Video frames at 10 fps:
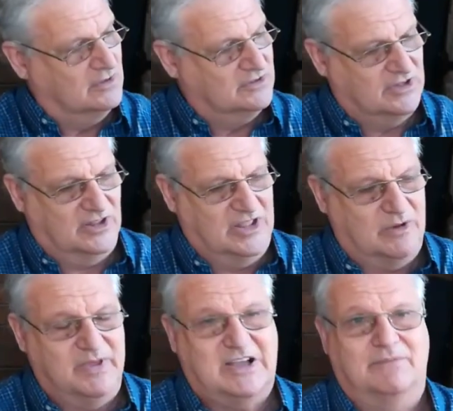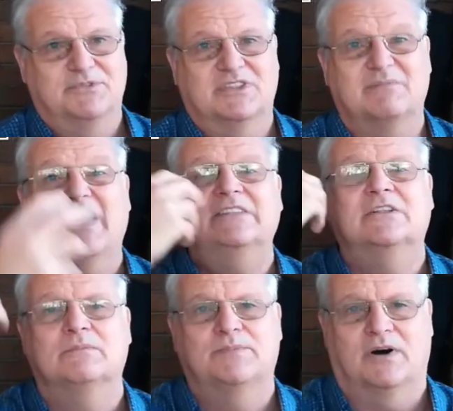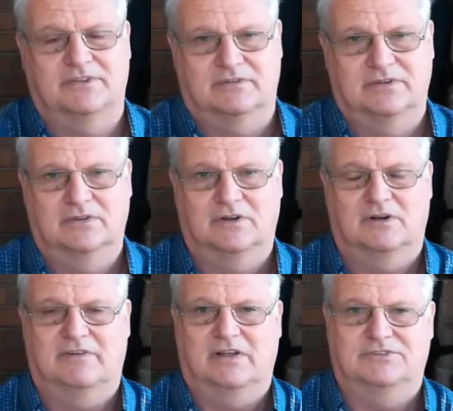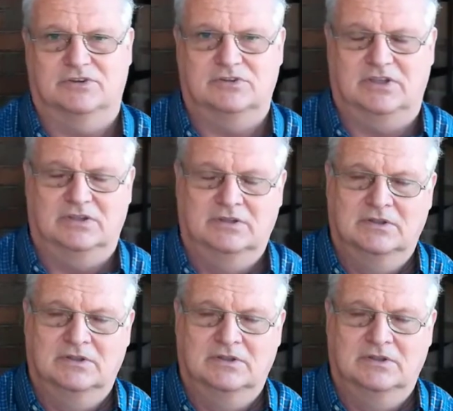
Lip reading: so that now we come to the mental part of our journey,